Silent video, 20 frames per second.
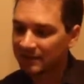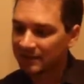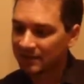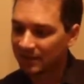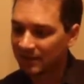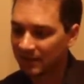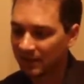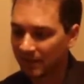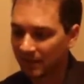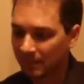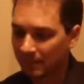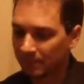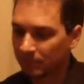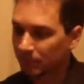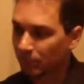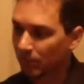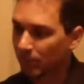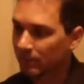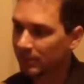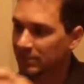
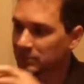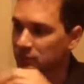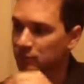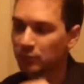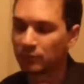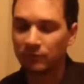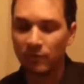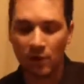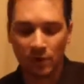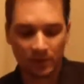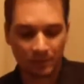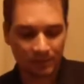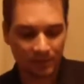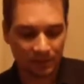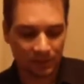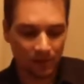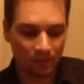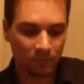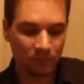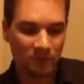But let's move on to
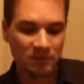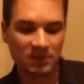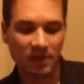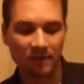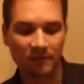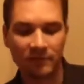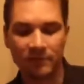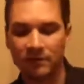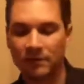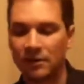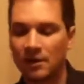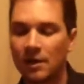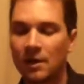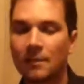pick number 7.